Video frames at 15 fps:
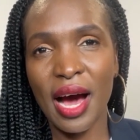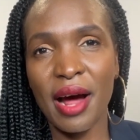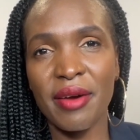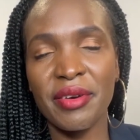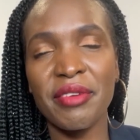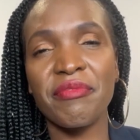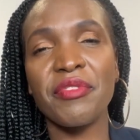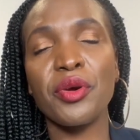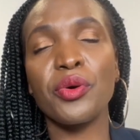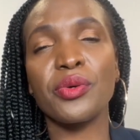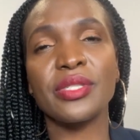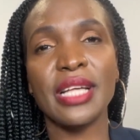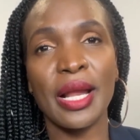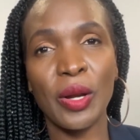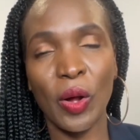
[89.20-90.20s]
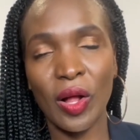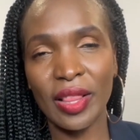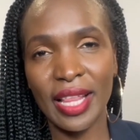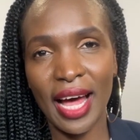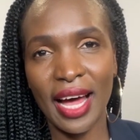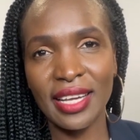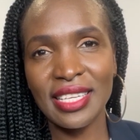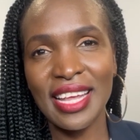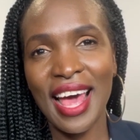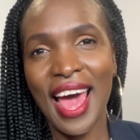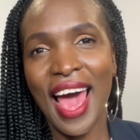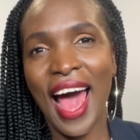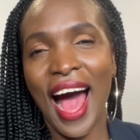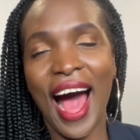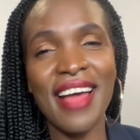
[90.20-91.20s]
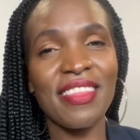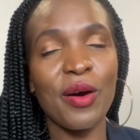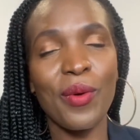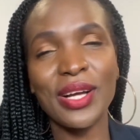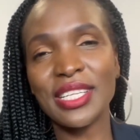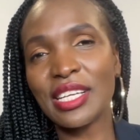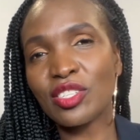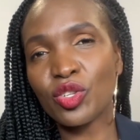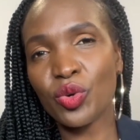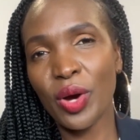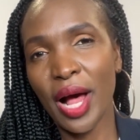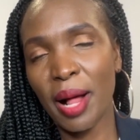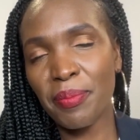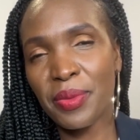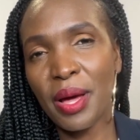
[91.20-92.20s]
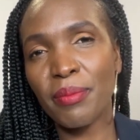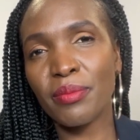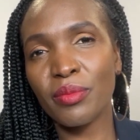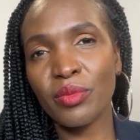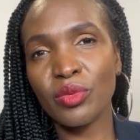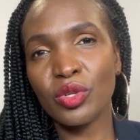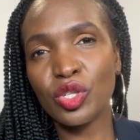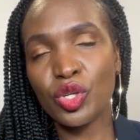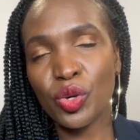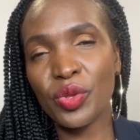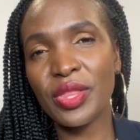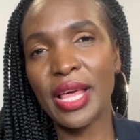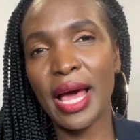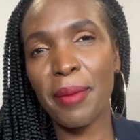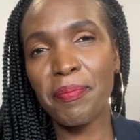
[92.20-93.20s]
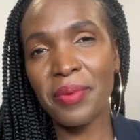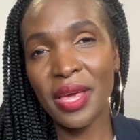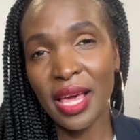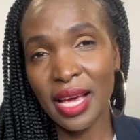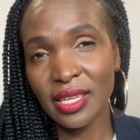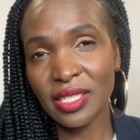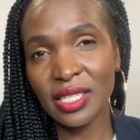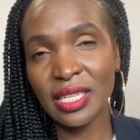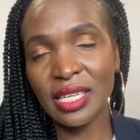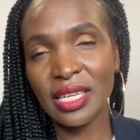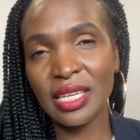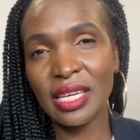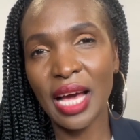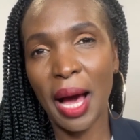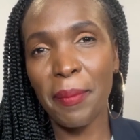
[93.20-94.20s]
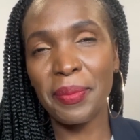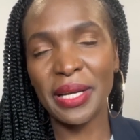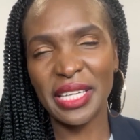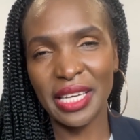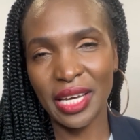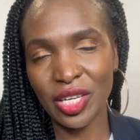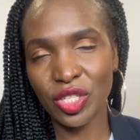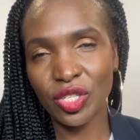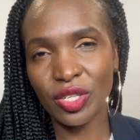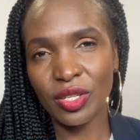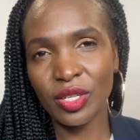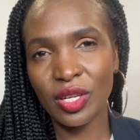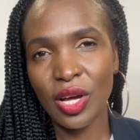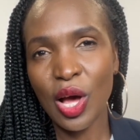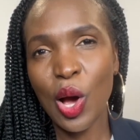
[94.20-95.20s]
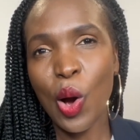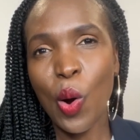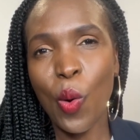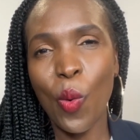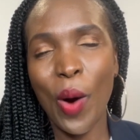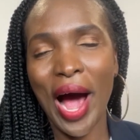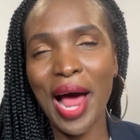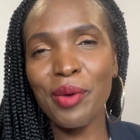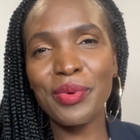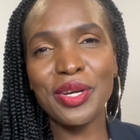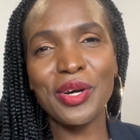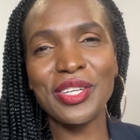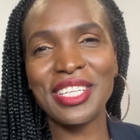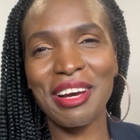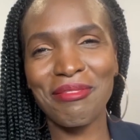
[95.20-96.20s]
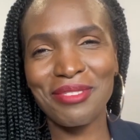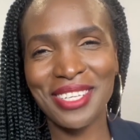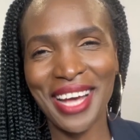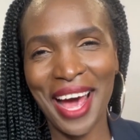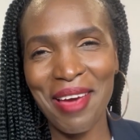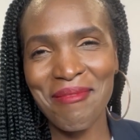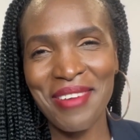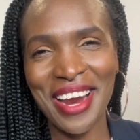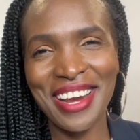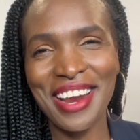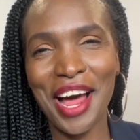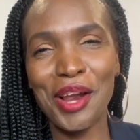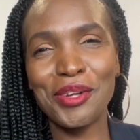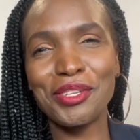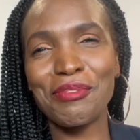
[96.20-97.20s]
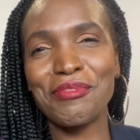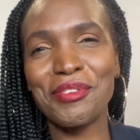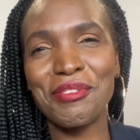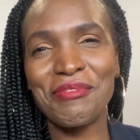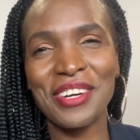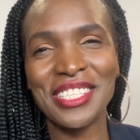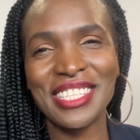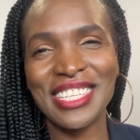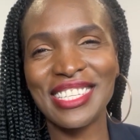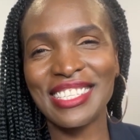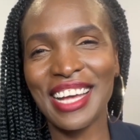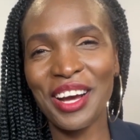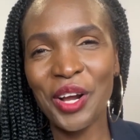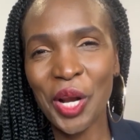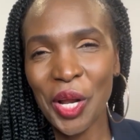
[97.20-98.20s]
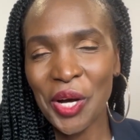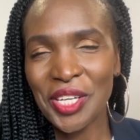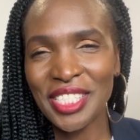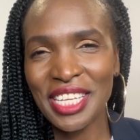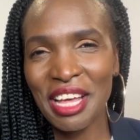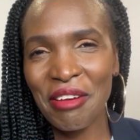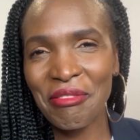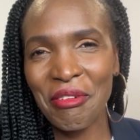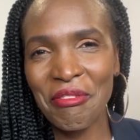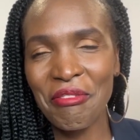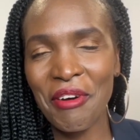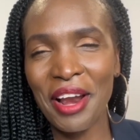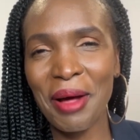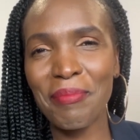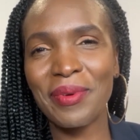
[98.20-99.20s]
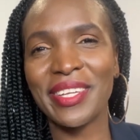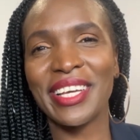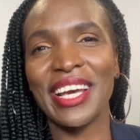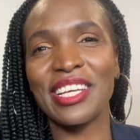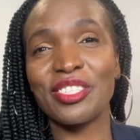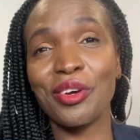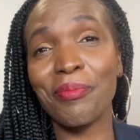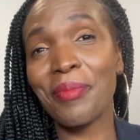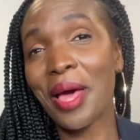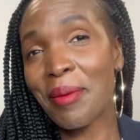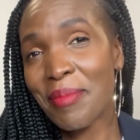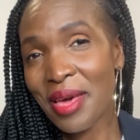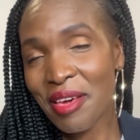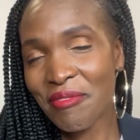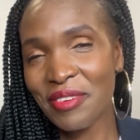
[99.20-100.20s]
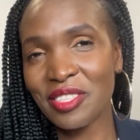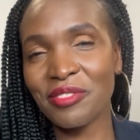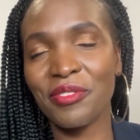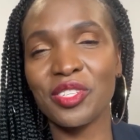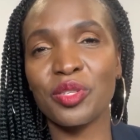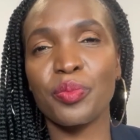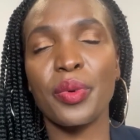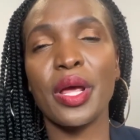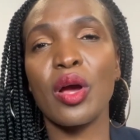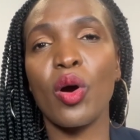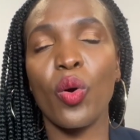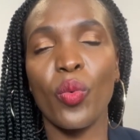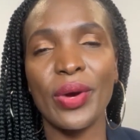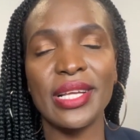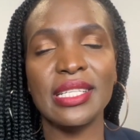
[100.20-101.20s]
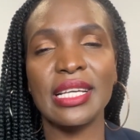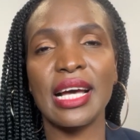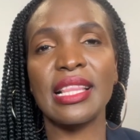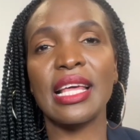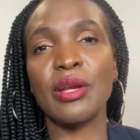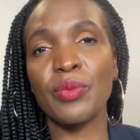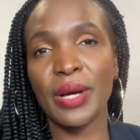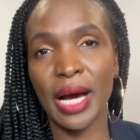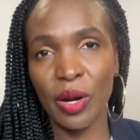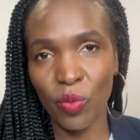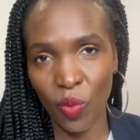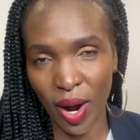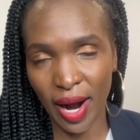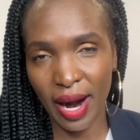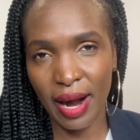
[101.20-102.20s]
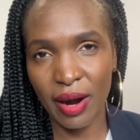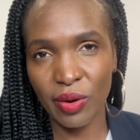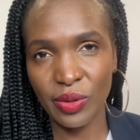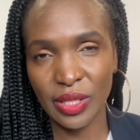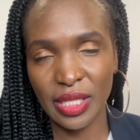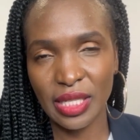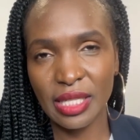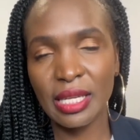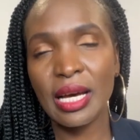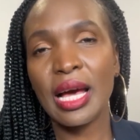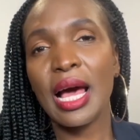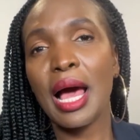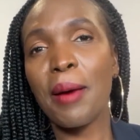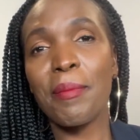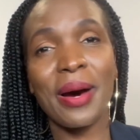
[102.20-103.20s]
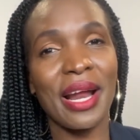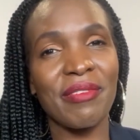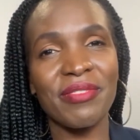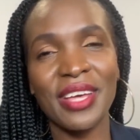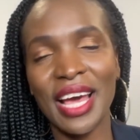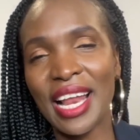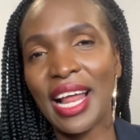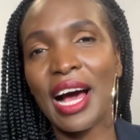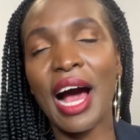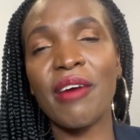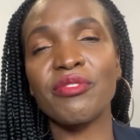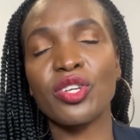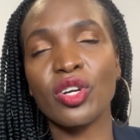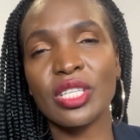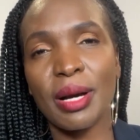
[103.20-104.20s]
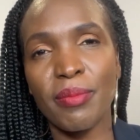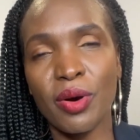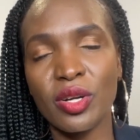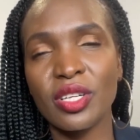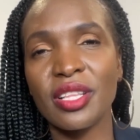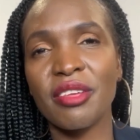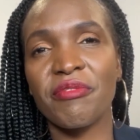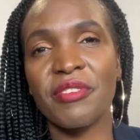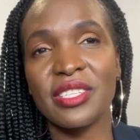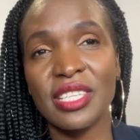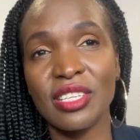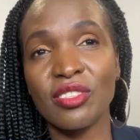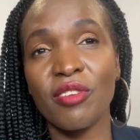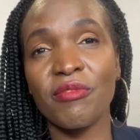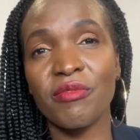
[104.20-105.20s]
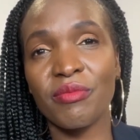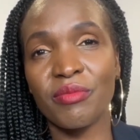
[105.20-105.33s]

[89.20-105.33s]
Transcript: reviews and all that, and they want us to help them do their PhD application. While we don't have time right now, a lot of universities are closing for fall application. Maybe if it's for spring or winter, then we can work around it. But again, I've talked about the phases of,